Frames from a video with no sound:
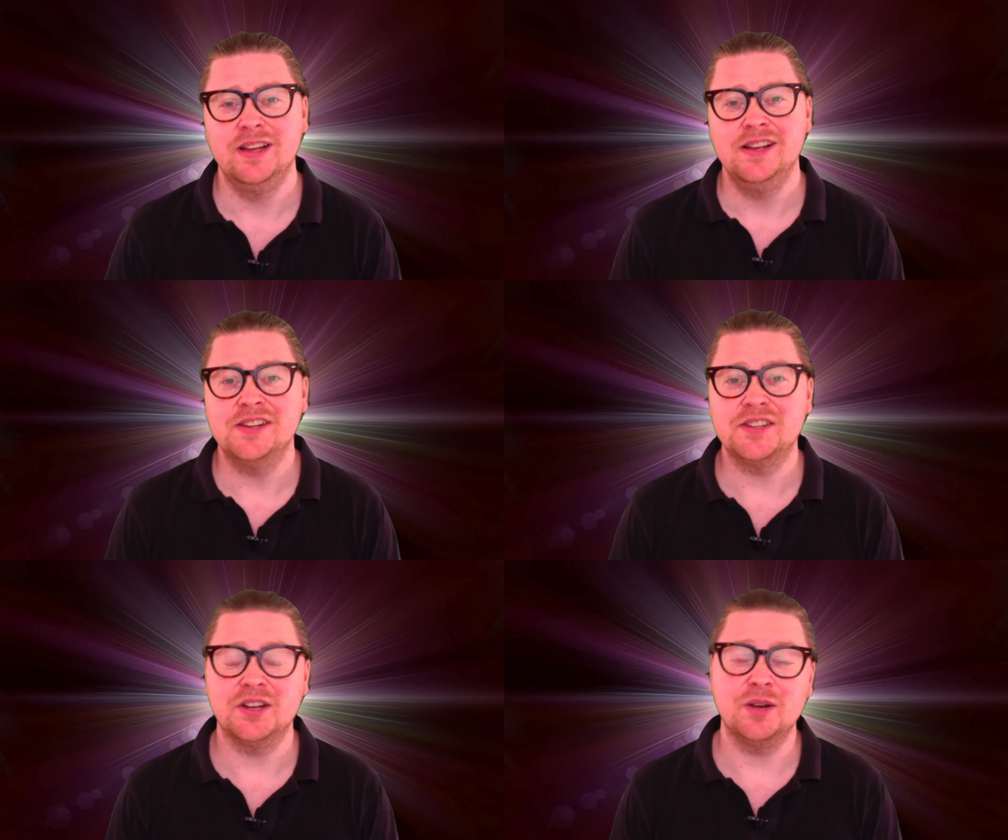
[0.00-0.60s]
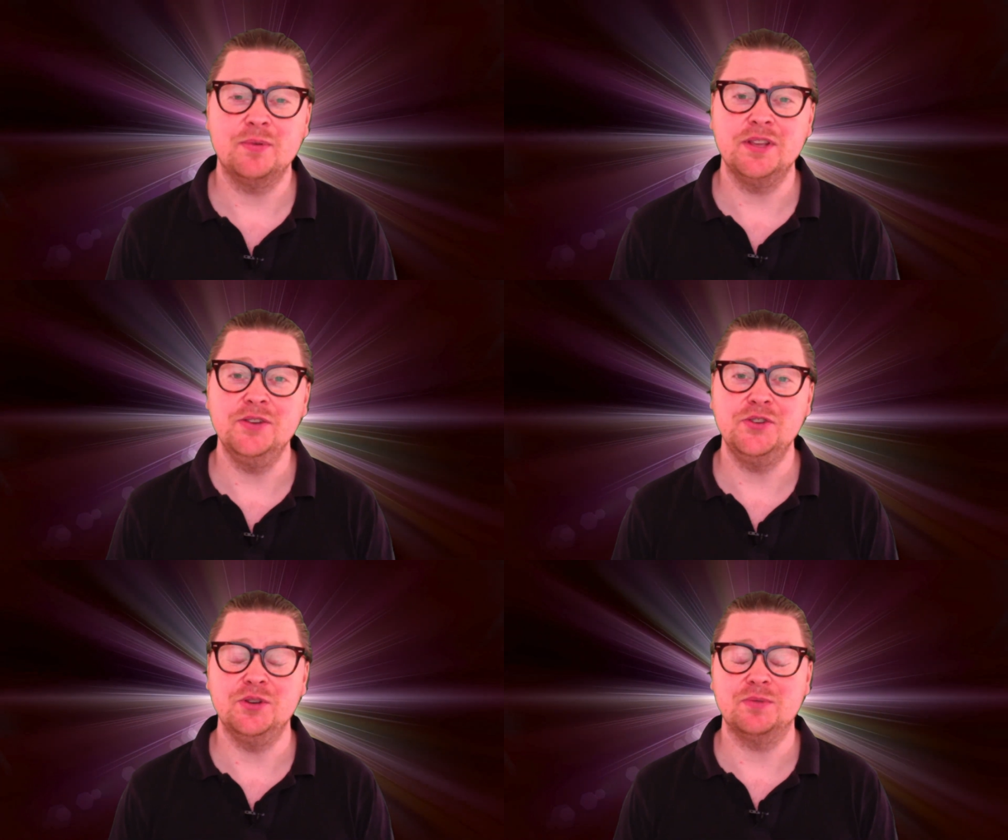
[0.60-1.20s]
Start up a
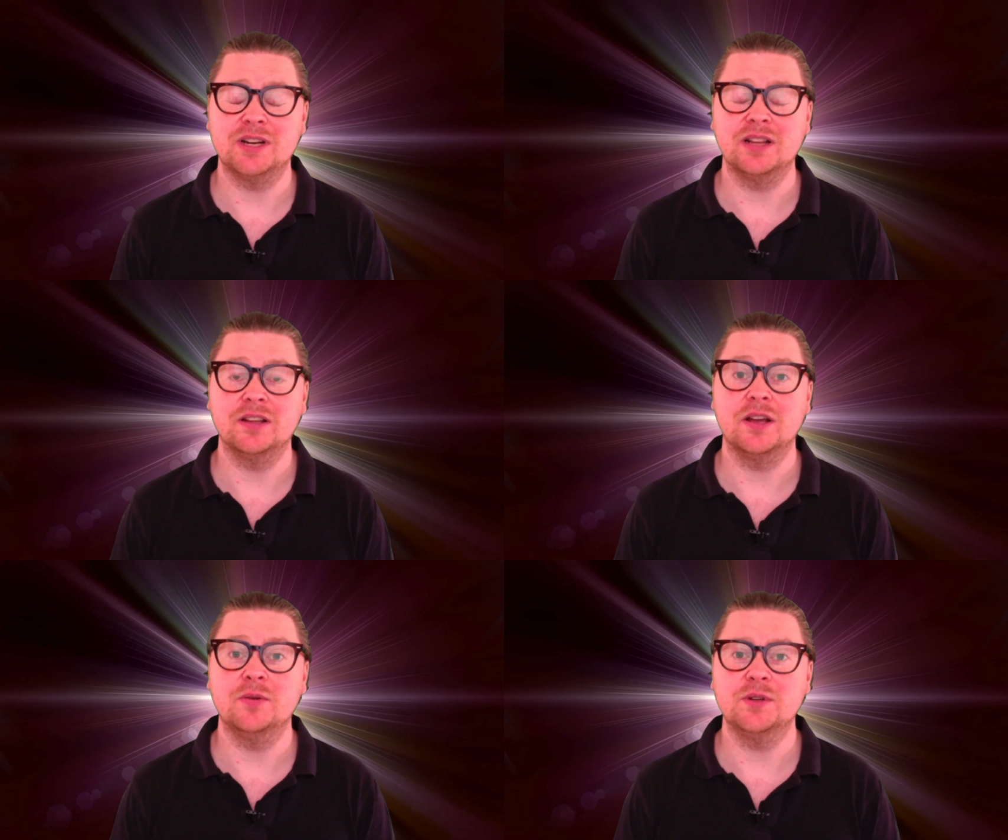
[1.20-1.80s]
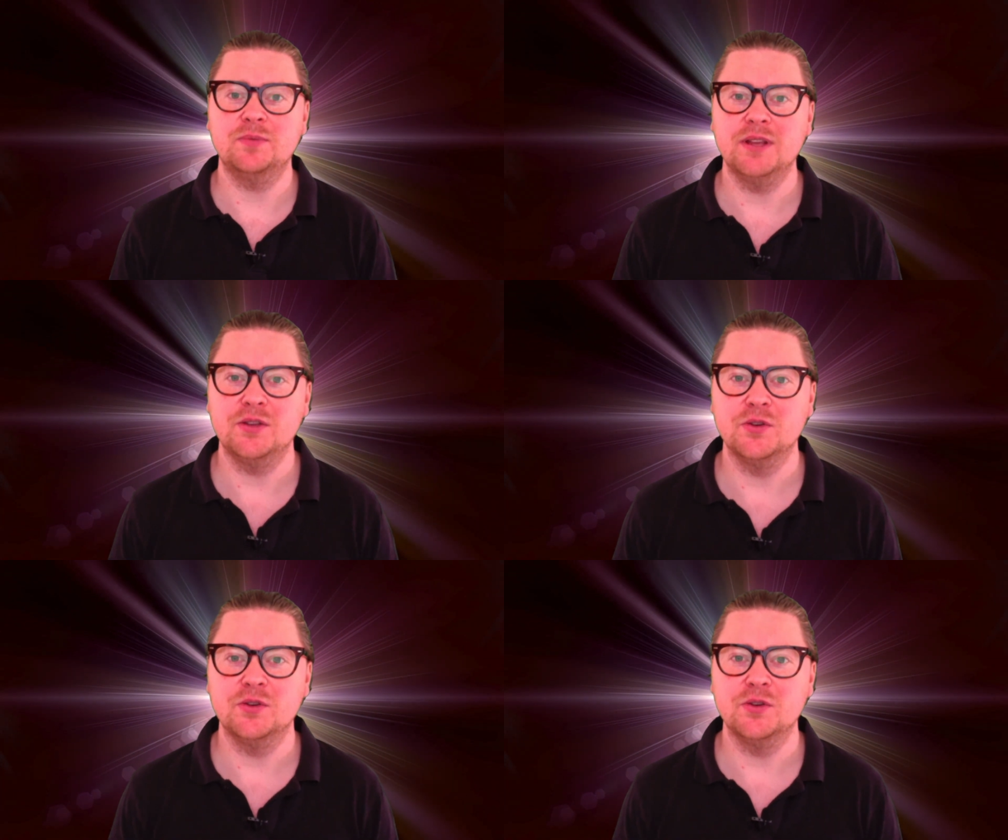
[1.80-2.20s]
YouTube channel. Go and speak your